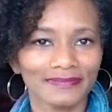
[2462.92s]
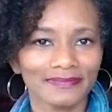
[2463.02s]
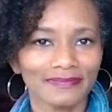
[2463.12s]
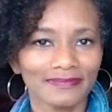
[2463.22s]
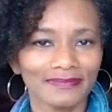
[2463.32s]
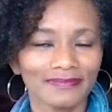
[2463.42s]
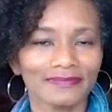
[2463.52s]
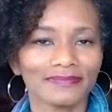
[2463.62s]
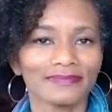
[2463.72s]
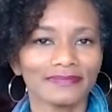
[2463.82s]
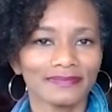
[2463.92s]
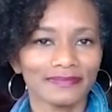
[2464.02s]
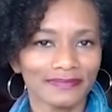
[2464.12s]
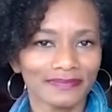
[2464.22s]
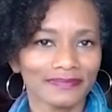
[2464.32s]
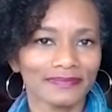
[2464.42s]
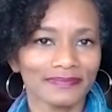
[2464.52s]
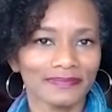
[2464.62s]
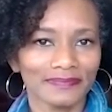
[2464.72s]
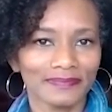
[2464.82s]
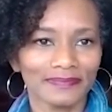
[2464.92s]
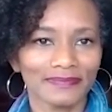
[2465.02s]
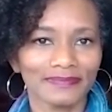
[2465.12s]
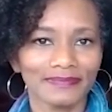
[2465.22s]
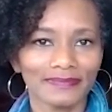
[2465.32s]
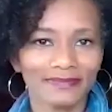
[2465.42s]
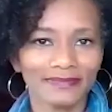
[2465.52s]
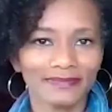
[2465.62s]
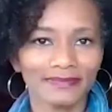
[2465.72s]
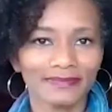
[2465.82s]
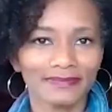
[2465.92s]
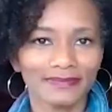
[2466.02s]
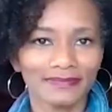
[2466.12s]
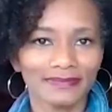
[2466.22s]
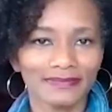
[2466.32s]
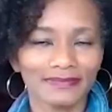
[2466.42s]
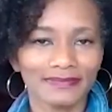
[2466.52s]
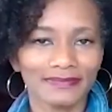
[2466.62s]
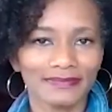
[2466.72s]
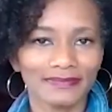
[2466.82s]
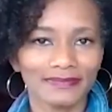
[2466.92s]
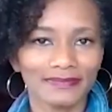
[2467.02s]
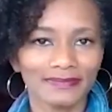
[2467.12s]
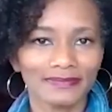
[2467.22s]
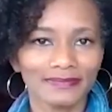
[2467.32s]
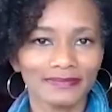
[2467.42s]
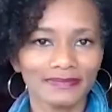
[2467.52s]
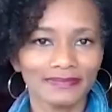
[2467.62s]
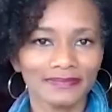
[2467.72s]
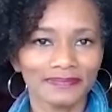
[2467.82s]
(not speaking)